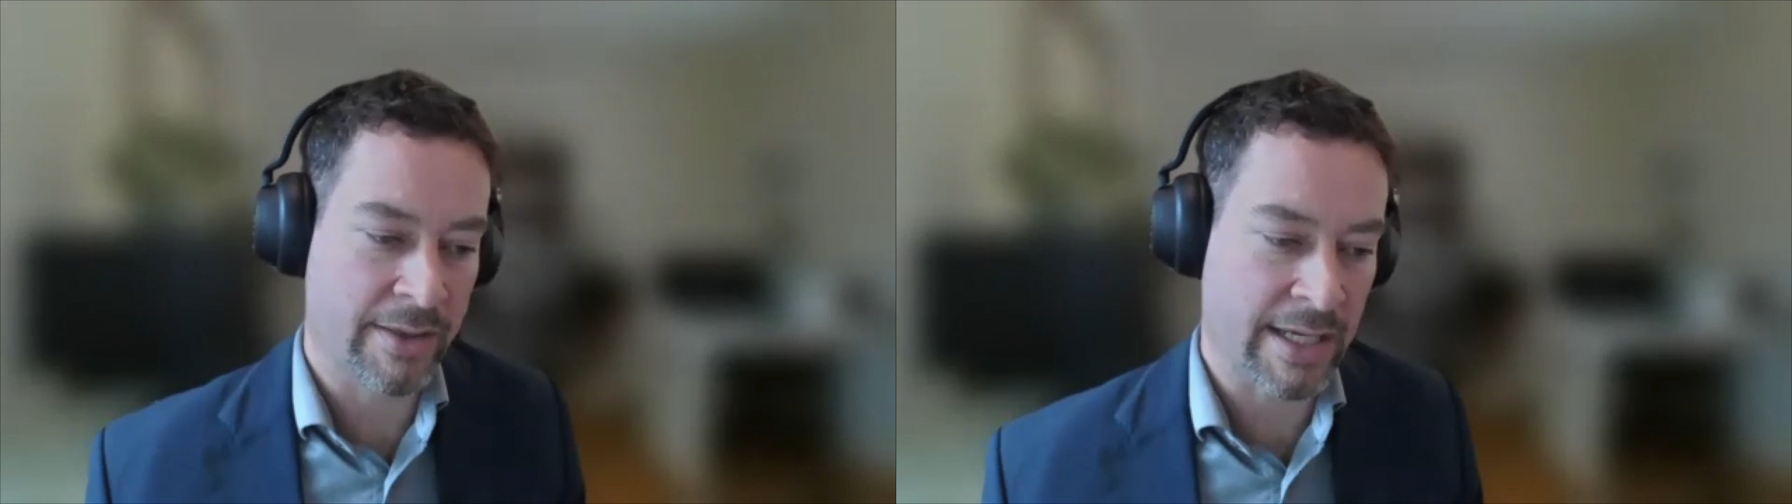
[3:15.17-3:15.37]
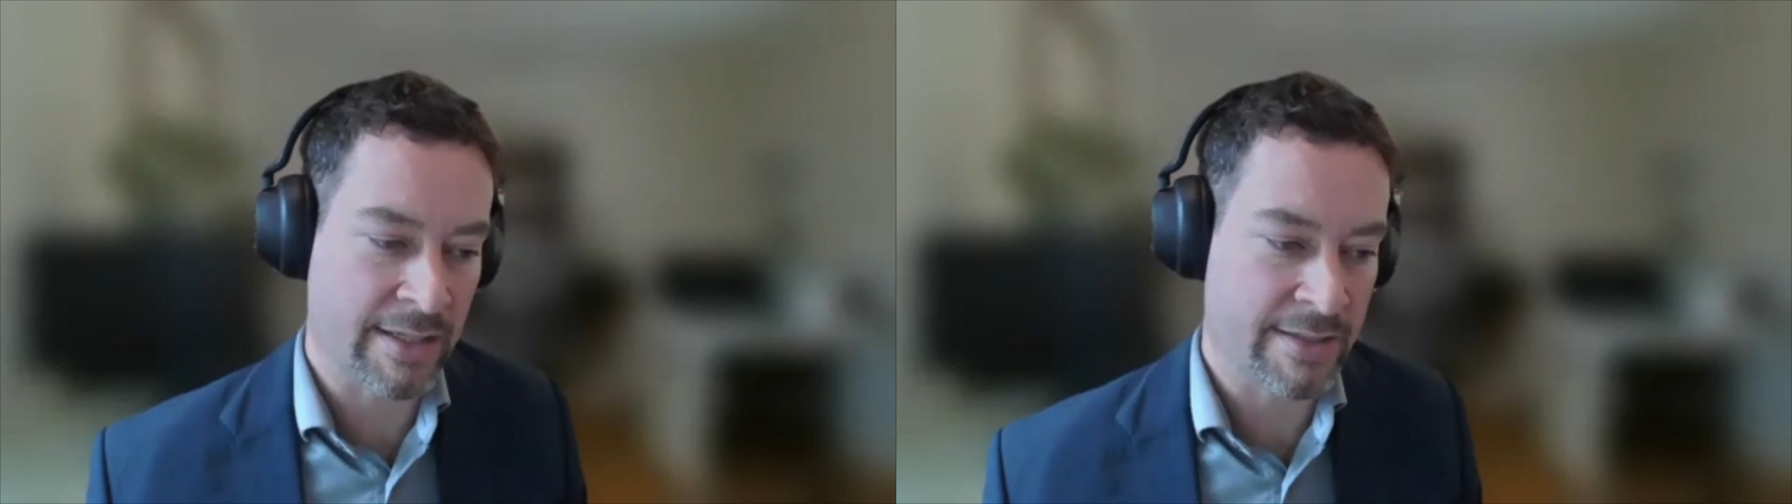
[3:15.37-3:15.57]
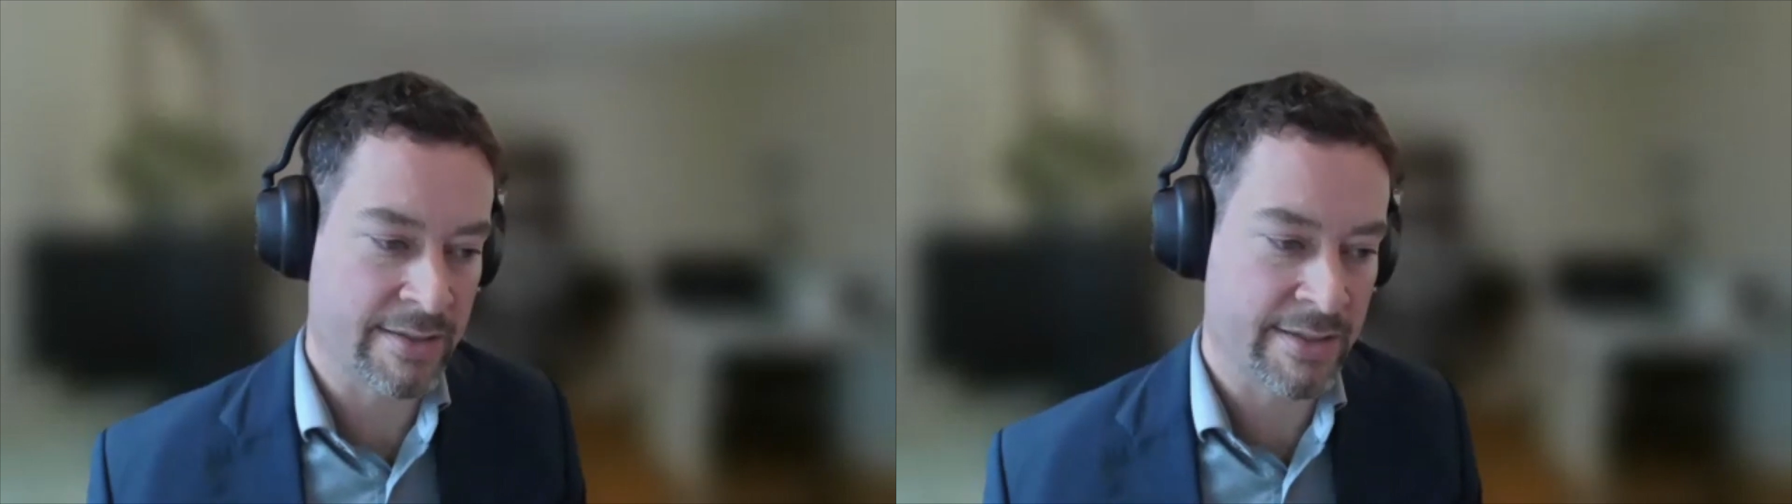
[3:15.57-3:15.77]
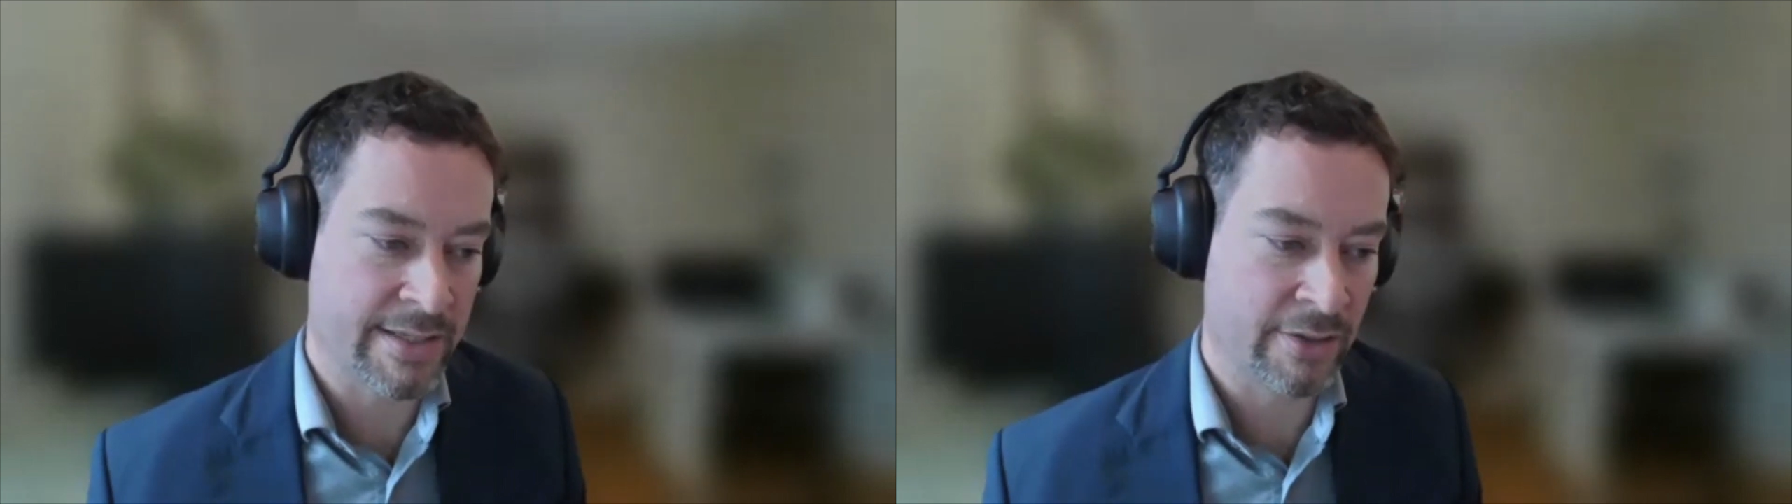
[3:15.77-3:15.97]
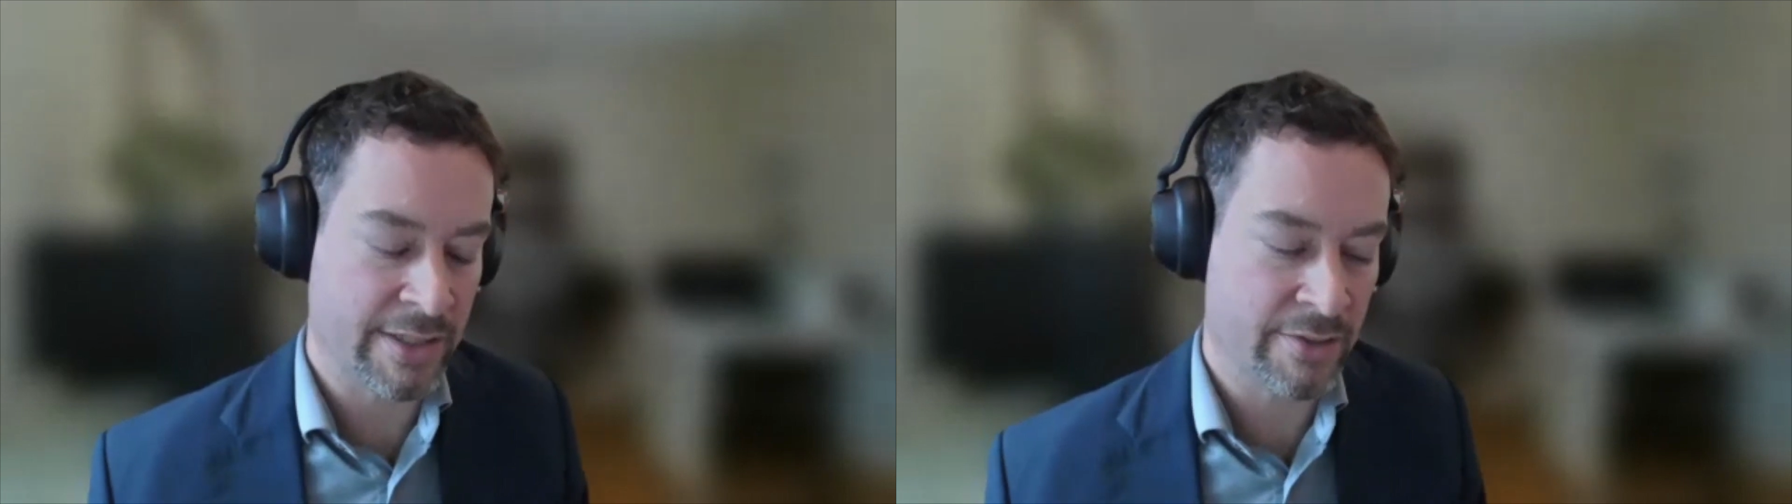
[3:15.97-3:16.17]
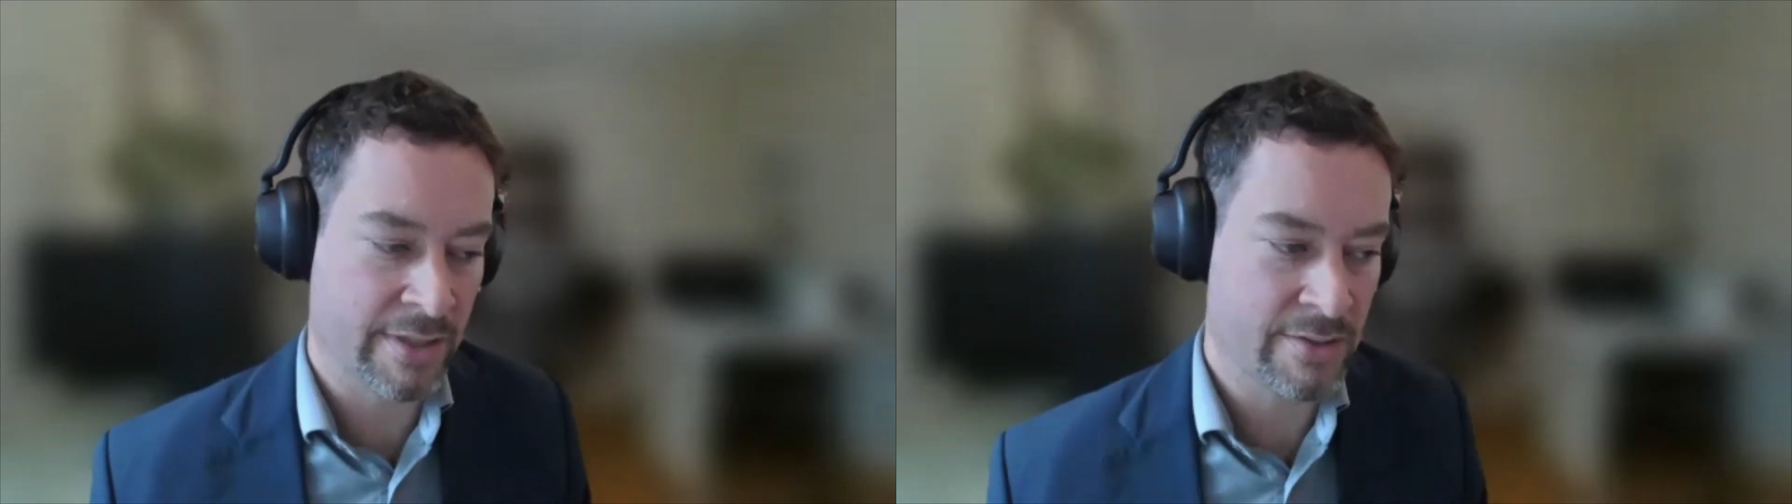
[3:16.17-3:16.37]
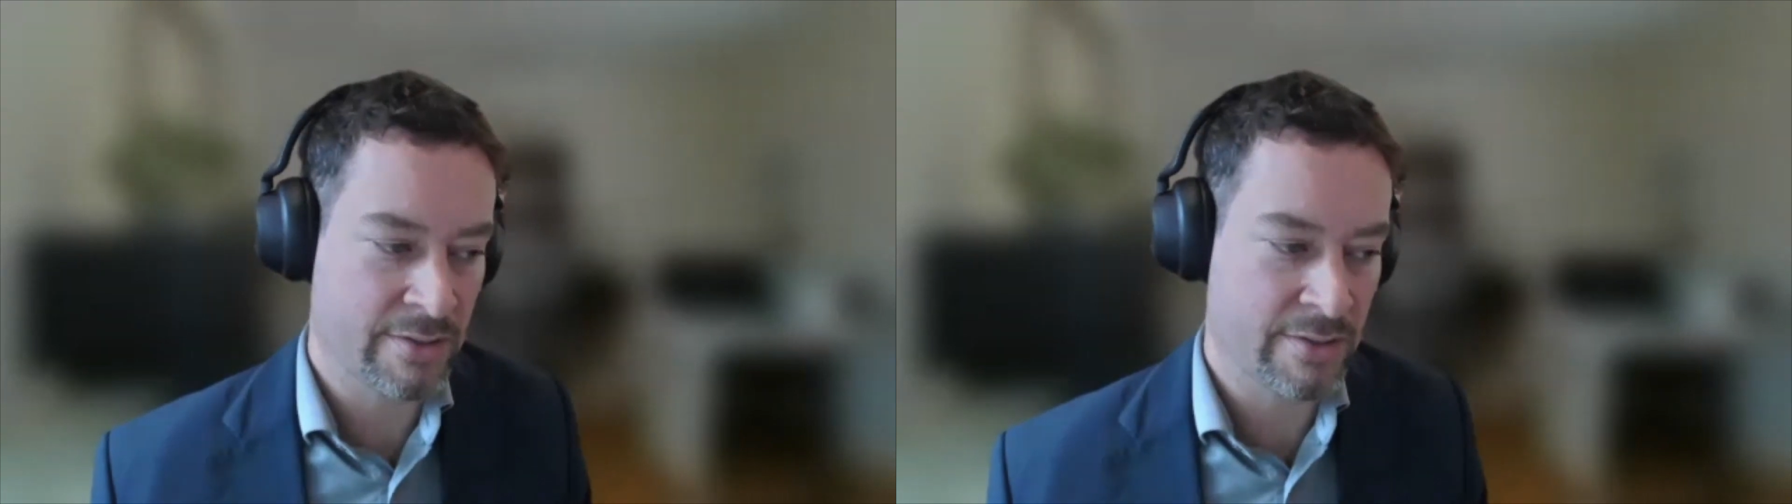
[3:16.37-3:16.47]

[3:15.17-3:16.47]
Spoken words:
necessarily trying